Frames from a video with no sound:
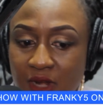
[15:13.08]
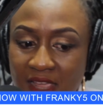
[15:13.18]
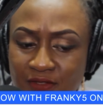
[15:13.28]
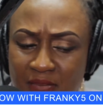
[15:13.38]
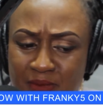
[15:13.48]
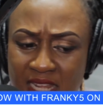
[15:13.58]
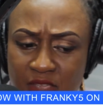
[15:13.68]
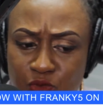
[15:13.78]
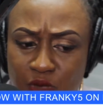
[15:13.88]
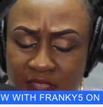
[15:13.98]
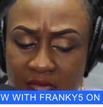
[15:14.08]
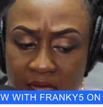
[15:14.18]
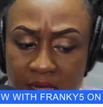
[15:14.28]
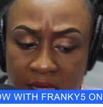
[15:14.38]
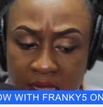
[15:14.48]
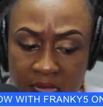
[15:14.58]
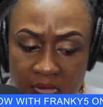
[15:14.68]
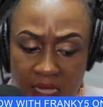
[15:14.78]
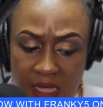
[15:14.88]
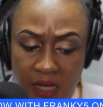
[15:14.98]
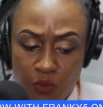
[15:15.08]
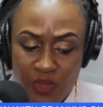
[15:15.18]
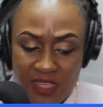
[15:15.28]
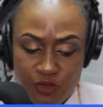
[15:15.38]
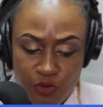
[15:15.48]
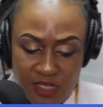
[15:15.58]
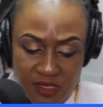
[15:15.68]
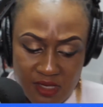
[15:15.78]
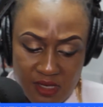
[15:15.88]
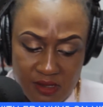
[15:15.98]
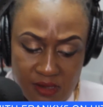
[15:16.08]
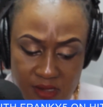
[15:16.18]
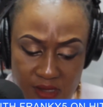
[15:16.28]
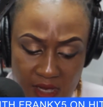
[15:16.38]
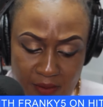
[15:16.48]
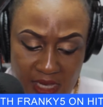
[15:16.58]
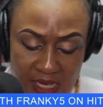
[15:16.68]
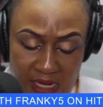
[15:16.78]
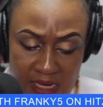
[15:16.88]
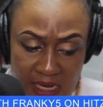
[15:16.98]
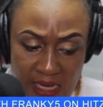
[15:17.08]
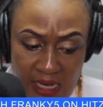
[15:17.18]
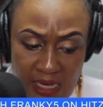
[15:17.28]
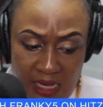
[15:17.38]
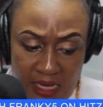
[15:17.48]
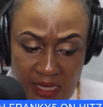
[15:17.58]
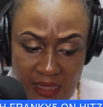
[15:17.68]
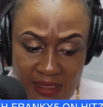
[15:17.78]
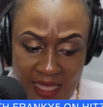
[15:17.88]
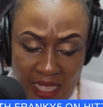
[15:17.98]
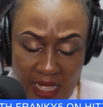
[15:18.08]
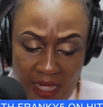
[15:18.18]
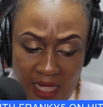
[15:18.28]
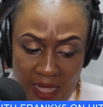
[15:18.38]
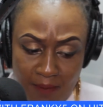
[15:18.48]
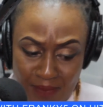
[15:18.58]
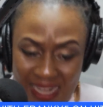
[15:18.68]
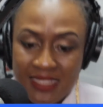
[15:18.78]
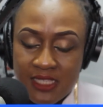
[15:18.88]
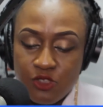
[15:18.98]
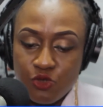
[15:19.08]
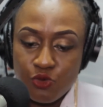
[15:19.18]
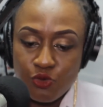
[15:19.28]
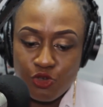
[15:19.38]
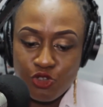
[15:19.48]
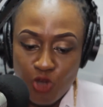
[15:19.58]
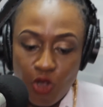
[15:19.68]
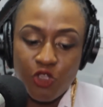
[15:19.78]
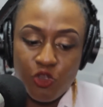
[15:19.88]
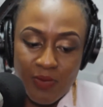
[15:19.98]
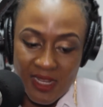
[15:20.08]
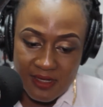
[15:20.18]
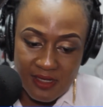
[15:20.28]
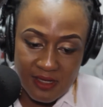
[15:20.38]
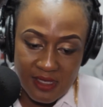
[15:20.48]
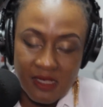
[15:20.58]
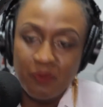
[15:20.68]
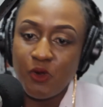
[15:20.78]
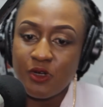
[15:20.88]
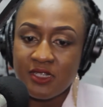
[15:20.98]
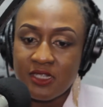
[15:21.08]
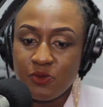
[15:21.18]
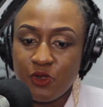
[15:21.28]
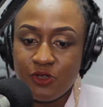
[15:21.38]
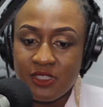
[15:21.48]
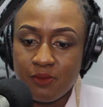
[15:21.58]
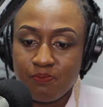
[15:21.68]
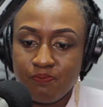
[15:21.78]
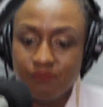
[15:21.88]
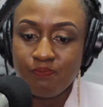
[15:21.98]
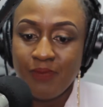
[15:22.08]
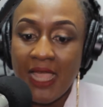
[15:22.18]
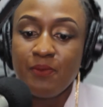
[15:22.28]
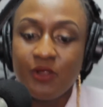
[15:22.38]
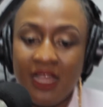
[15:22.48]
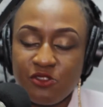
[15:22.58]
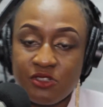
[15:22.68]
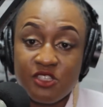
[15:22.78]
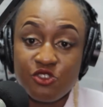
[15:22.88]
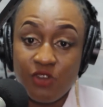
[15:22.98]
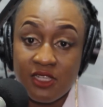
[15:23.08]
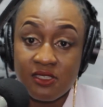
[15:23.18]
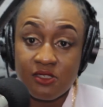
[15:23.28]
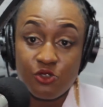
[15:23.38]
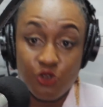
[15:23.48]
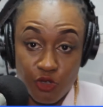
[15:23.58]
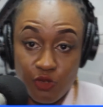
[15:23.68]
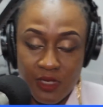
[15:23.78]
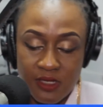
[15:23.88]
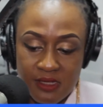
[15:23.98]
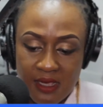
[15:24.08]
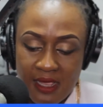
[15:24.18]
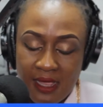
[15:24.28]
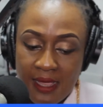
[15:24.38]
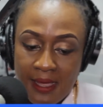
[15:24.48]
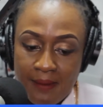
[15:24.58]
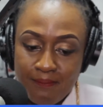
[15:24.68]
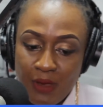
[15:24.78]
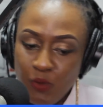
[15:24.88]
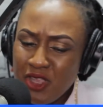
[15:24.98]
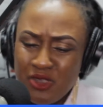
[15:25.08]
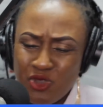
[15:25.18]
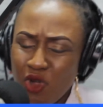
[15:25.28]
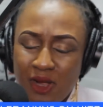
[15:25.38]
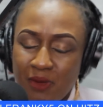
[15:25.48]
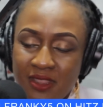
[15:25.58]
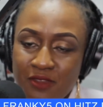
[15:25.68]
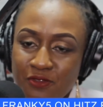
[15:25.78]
life. I believe whether we as Christians, the ability to document is important because the Bible actually instructs us to document. But when you talk about the